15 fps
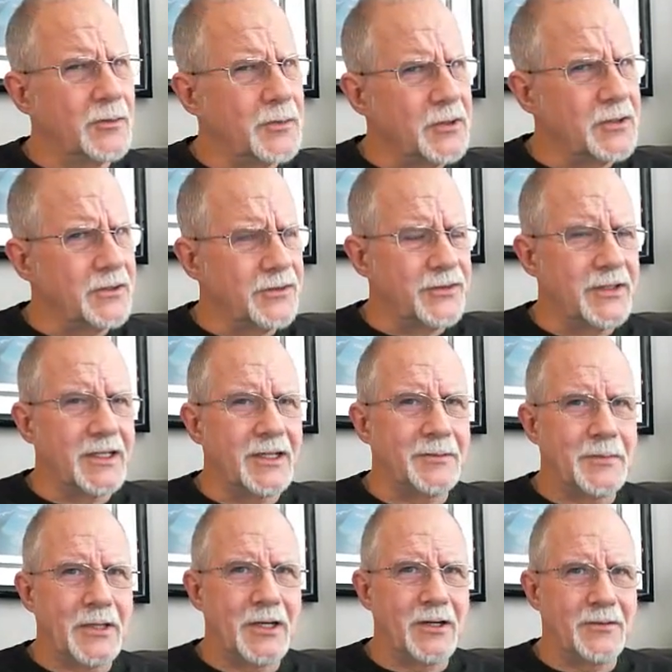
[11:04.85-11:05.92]
I hope you can
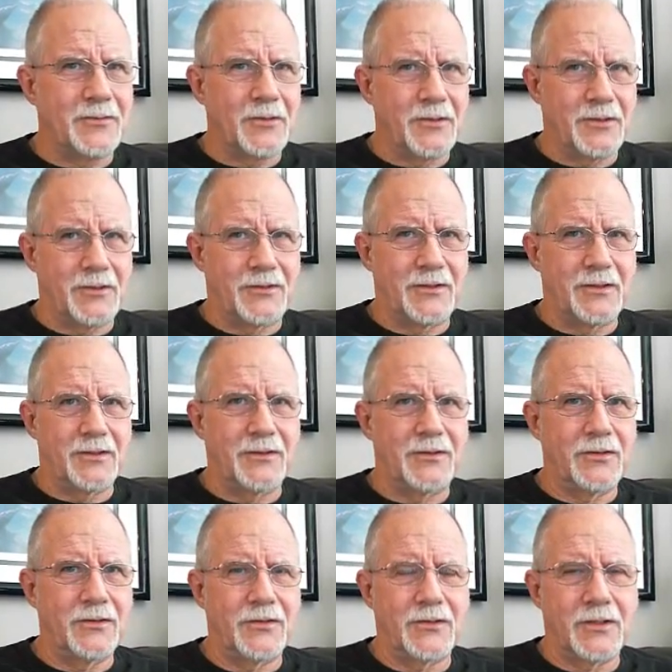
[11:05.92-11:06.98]
see how powerful this
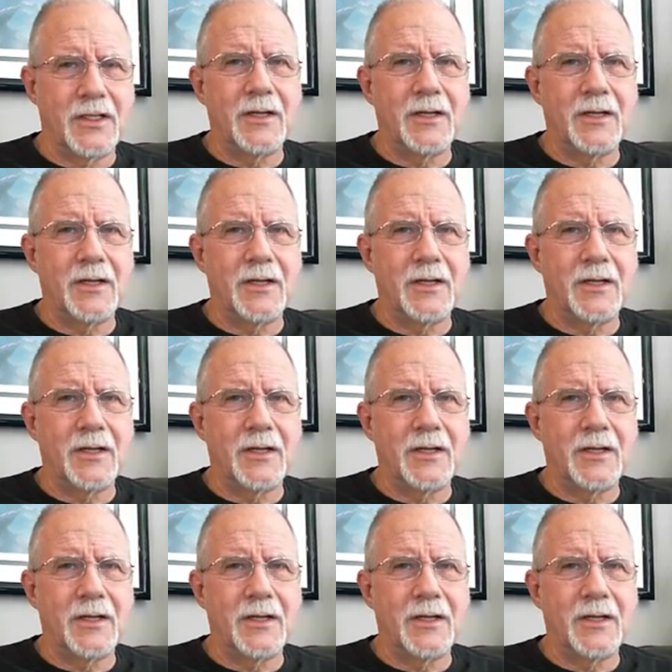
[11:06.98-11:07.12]
is.